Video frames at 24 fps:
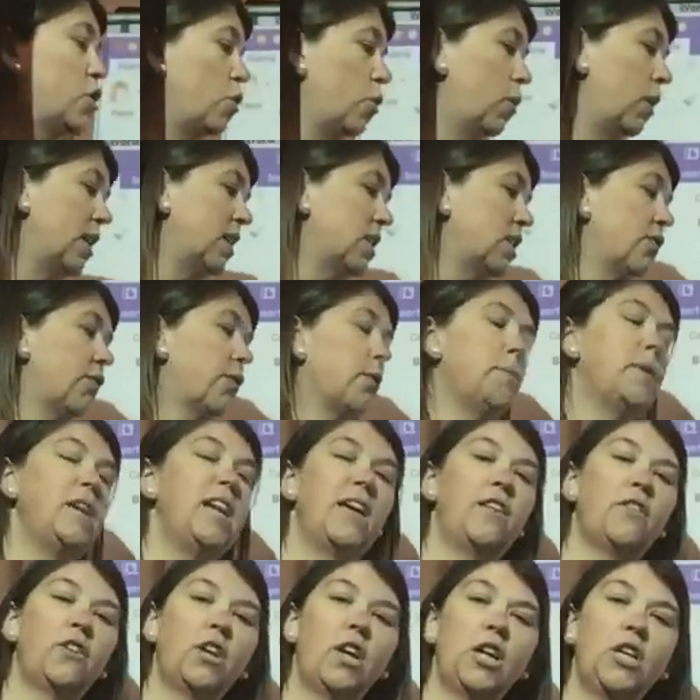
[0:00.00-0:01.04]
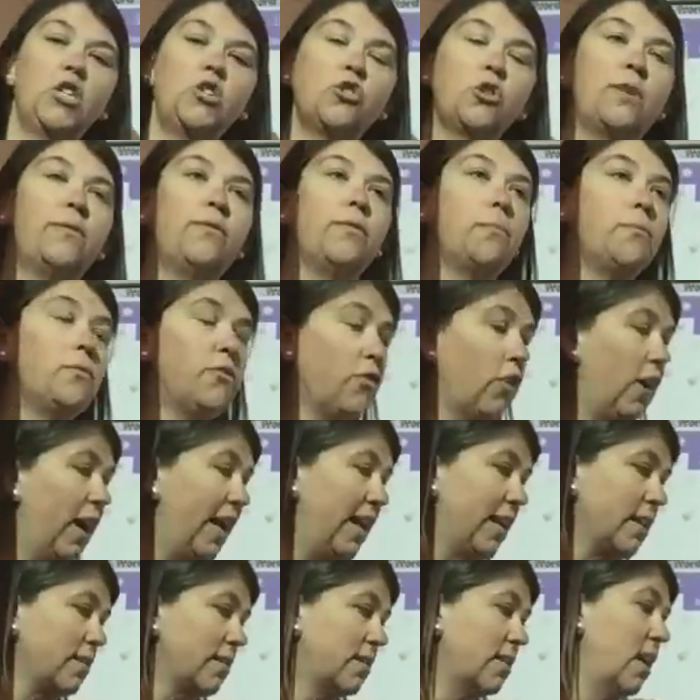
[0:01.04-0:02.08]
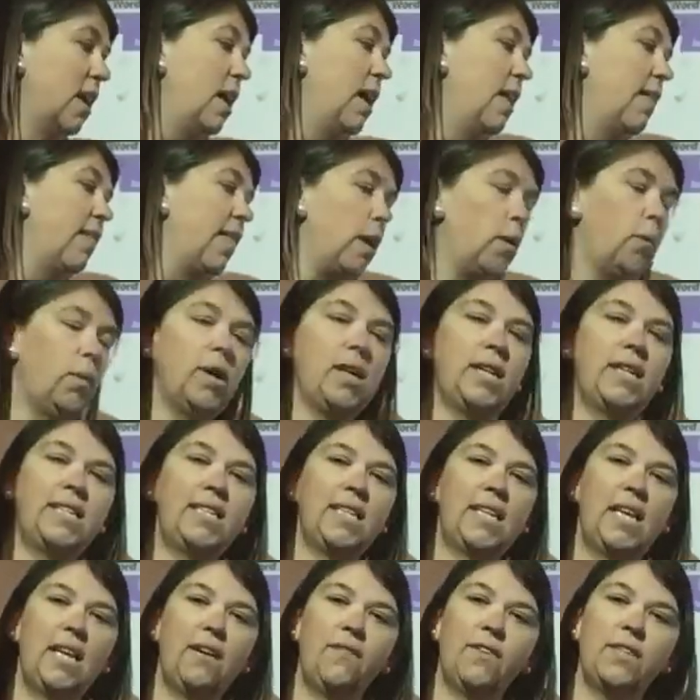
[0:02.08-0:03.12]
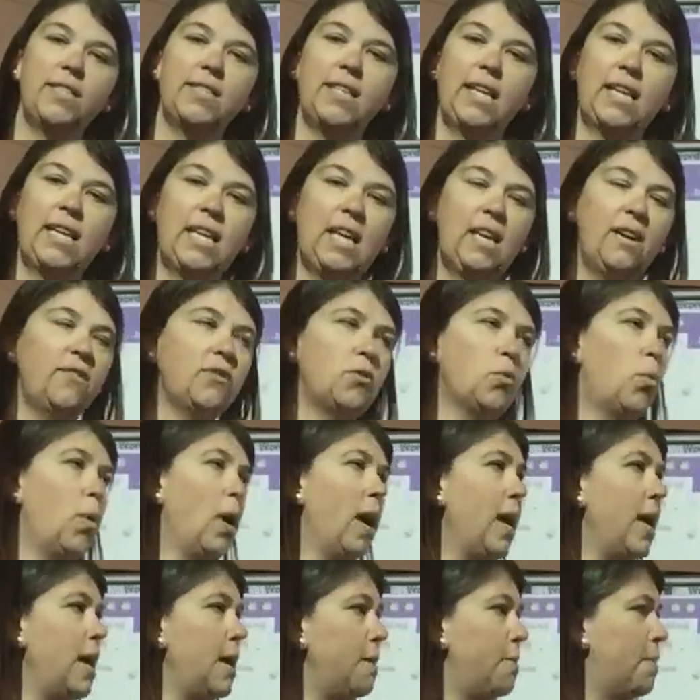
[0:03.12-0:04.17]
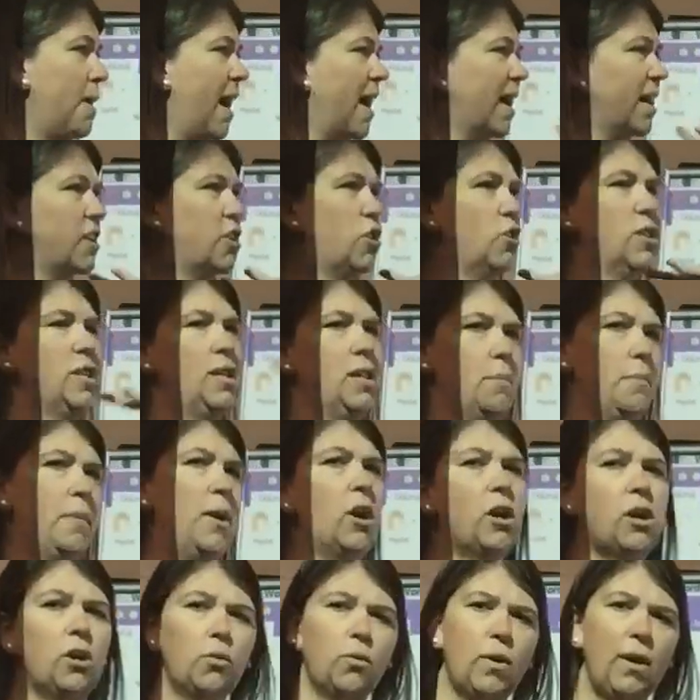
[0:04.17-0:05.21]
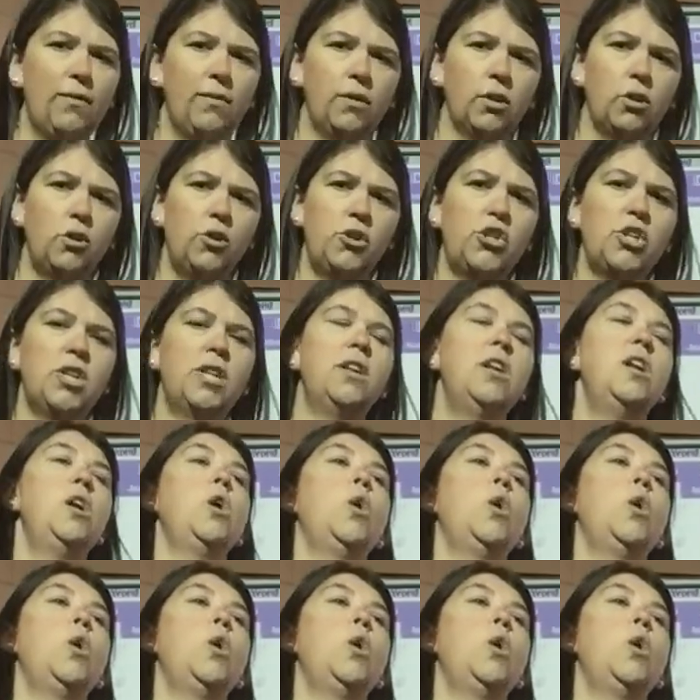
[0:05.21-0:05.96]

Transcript: to us from another country, from France. They wanted to give us a gift way back during the American Revolution